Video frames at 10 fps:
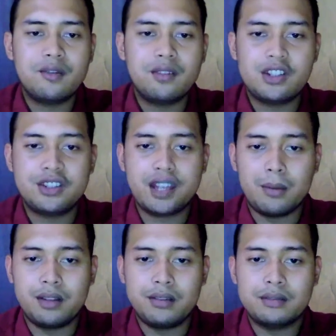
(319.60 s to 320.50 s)

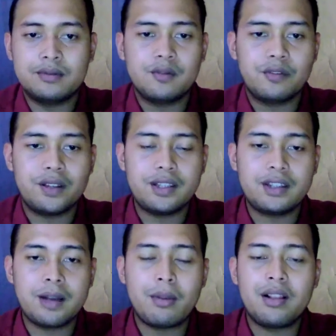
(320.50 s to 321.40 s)
Vegetable,
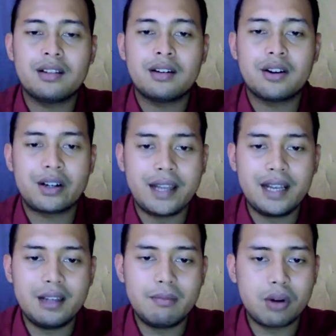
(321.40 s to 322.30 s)
vegetable. Her
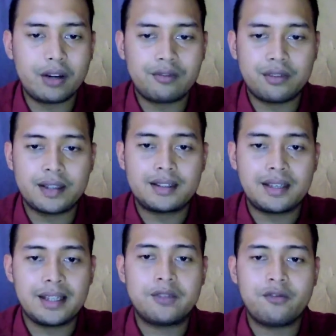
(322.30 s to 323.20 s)
daily breakfast
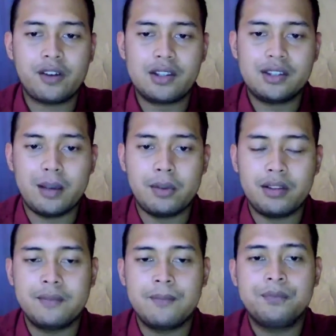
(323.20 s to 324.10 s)
is vegetable.
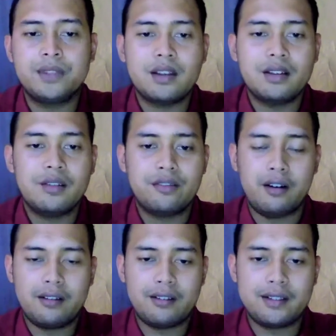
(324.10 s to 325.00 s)

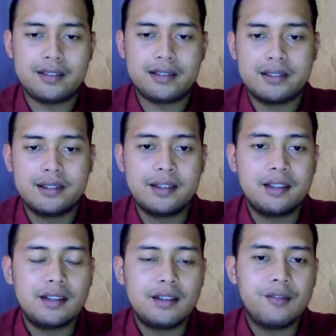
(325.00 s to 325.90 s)
Focus,
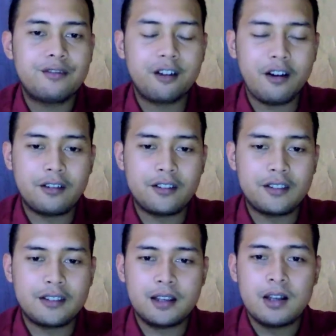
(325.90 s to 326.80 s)

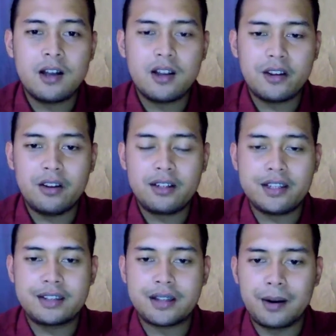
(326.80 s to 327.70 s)
focus. Don't
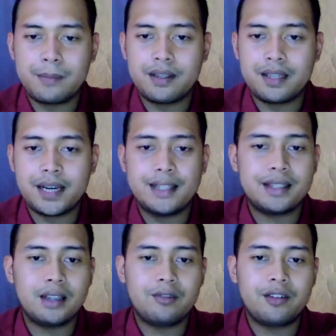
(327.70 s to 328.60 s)
disturb me. I
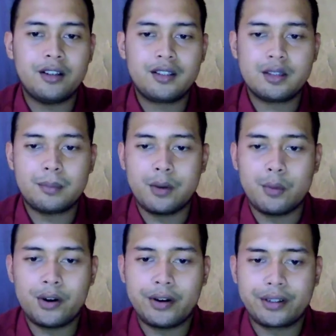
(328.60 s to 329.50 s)
still focus on my
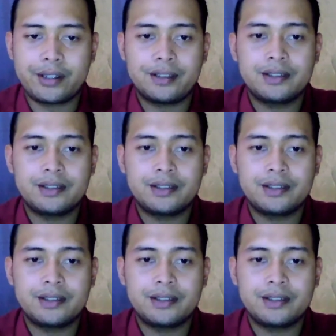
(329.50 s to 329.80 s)
work.